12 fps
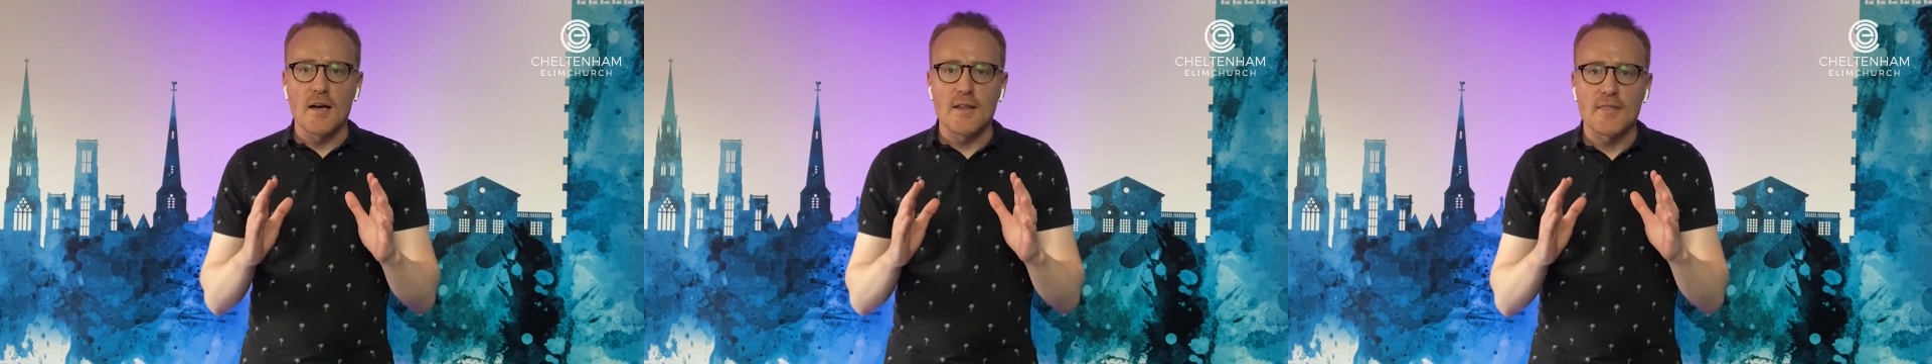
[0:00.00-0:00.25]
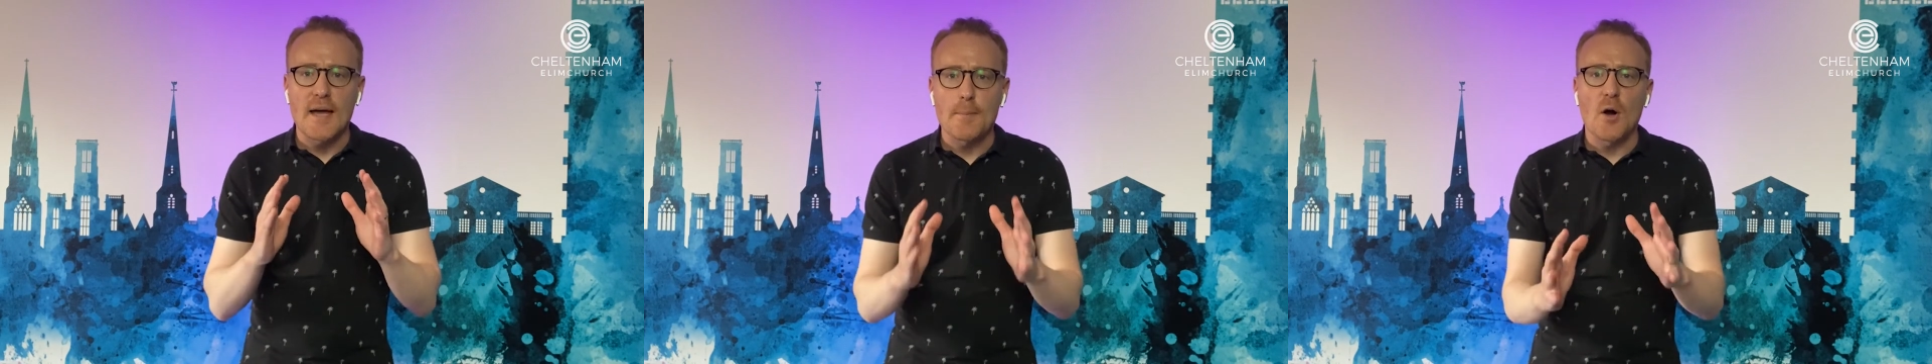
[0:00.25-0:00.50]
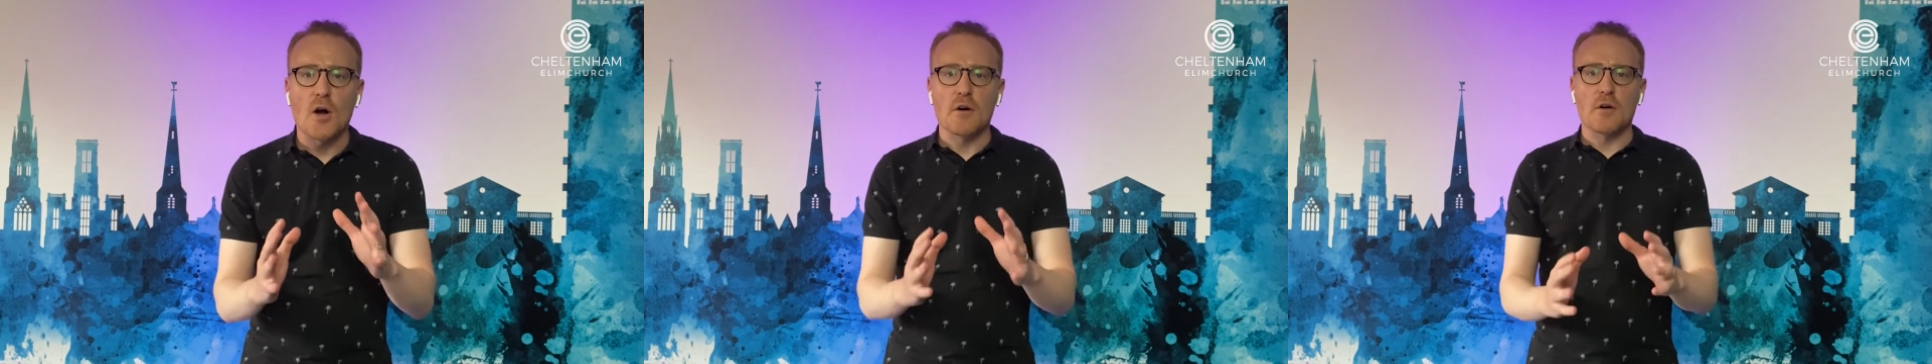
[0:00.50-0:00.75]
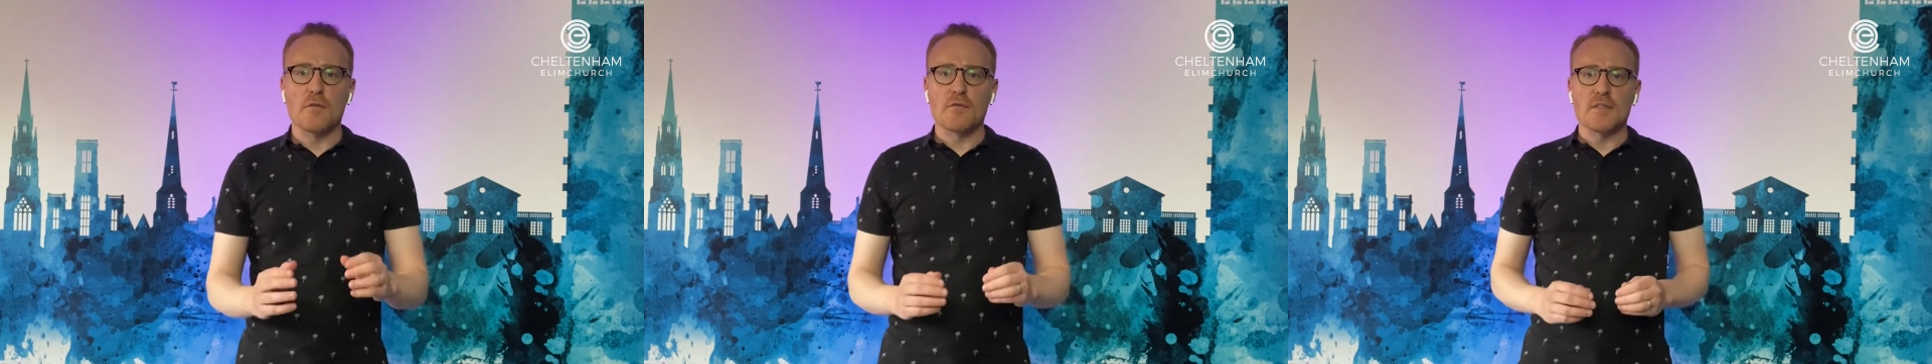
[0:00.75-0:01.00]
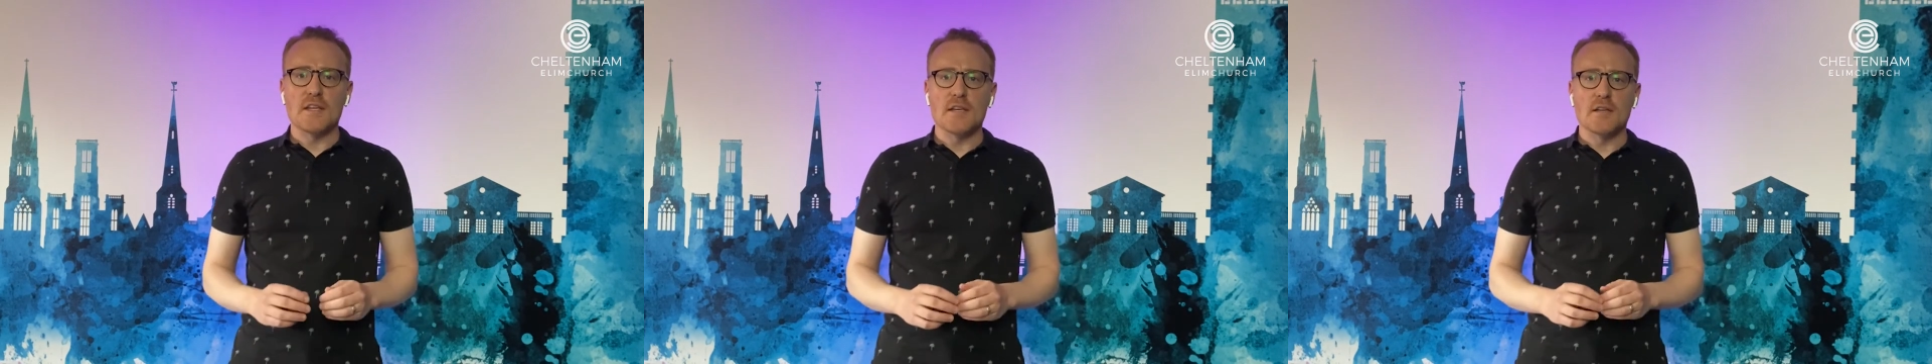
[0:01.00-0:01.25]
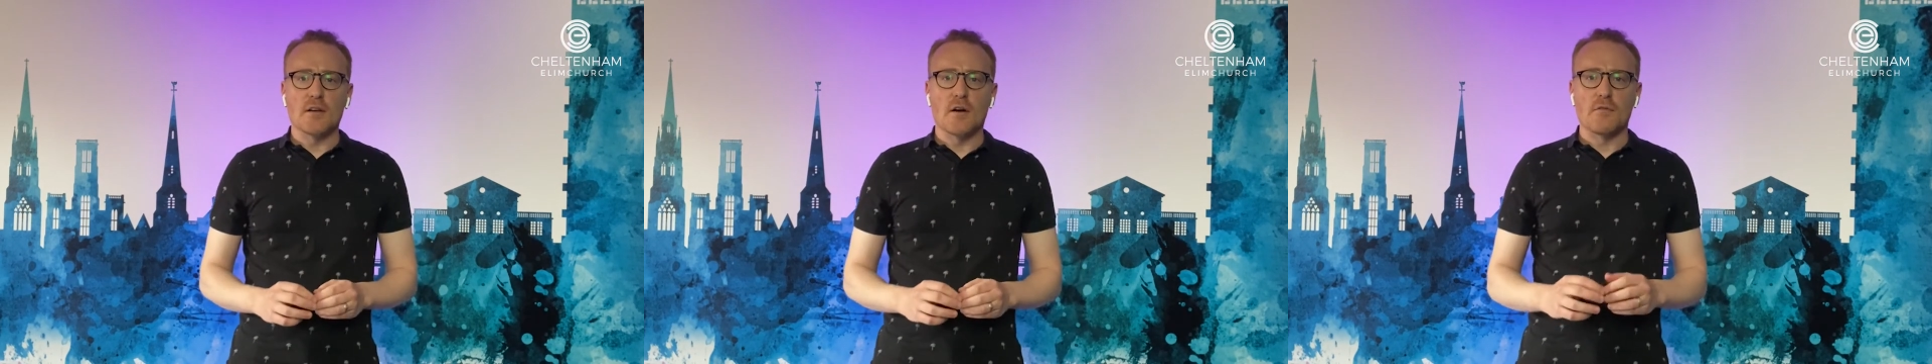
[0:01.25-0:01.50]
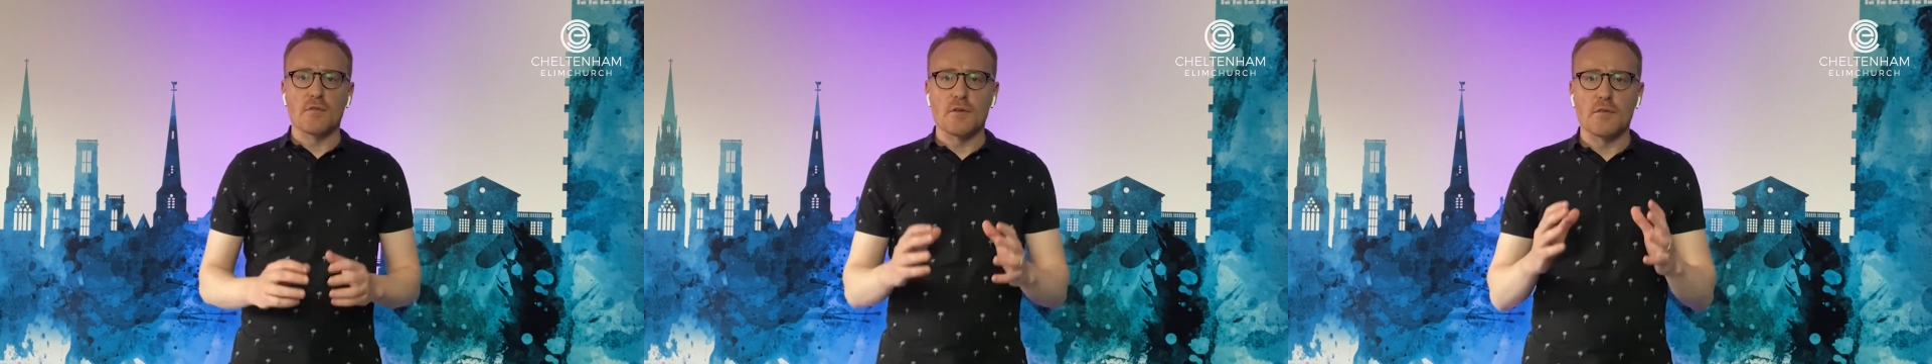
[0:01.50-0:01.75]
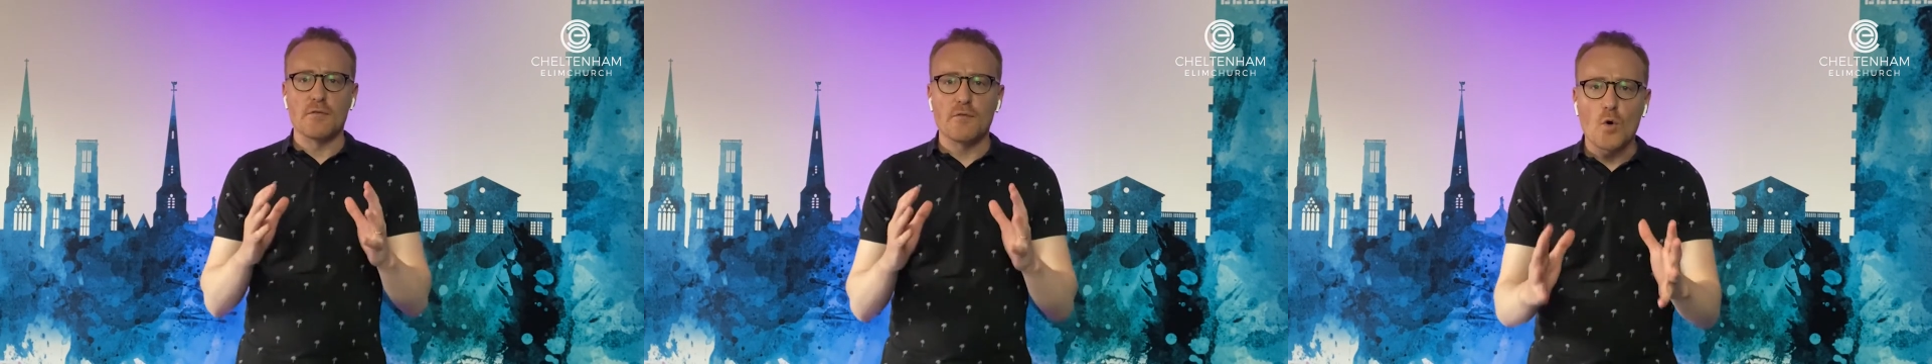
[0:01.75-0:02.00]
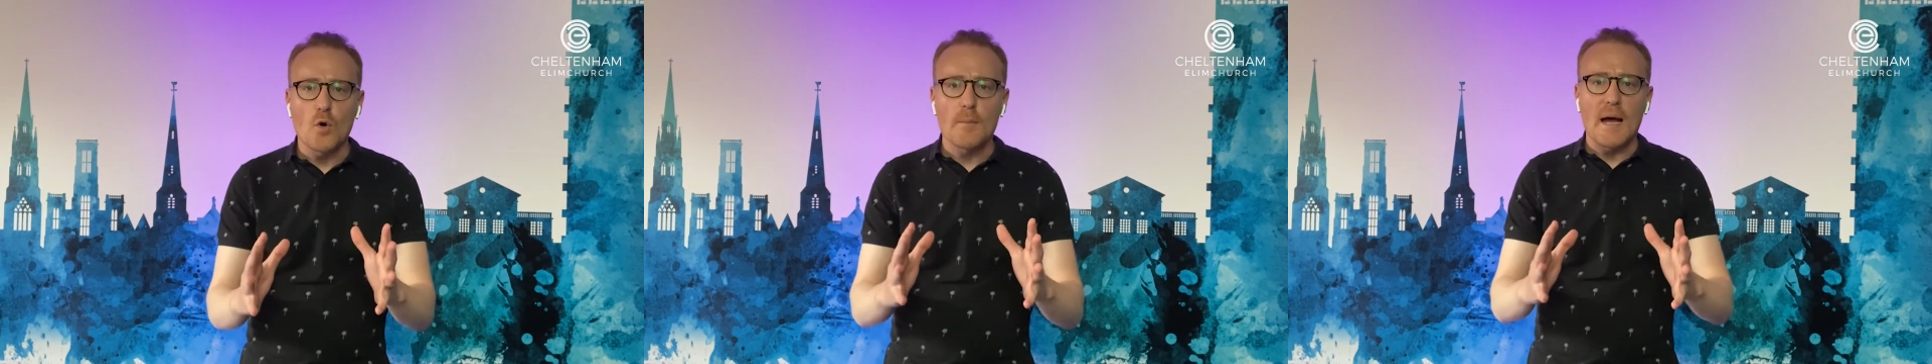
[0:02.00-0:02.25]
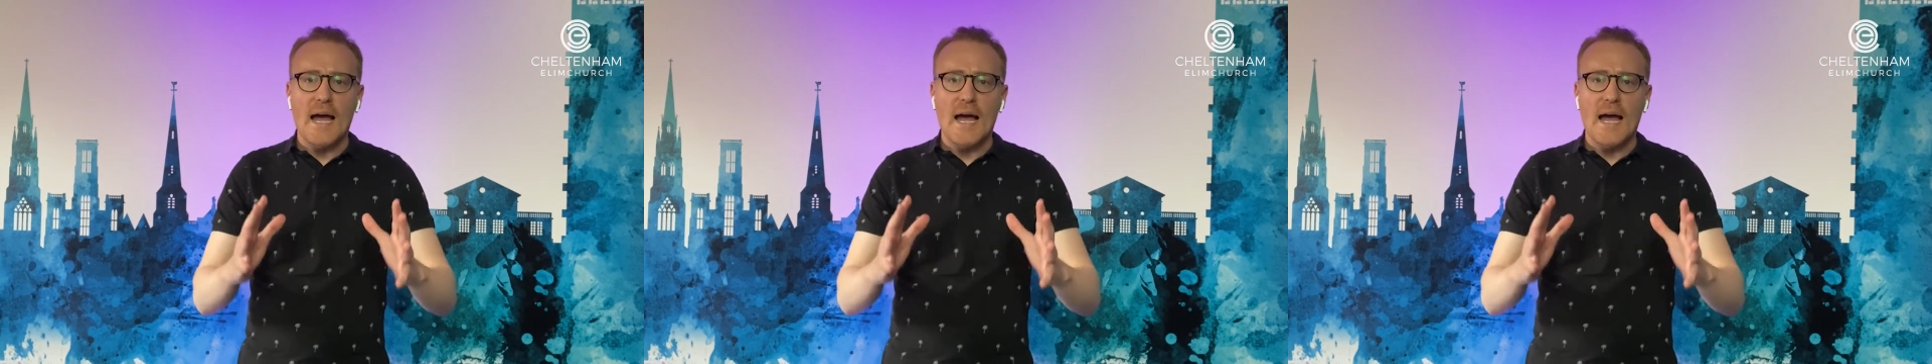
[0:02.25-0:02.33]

that part of the form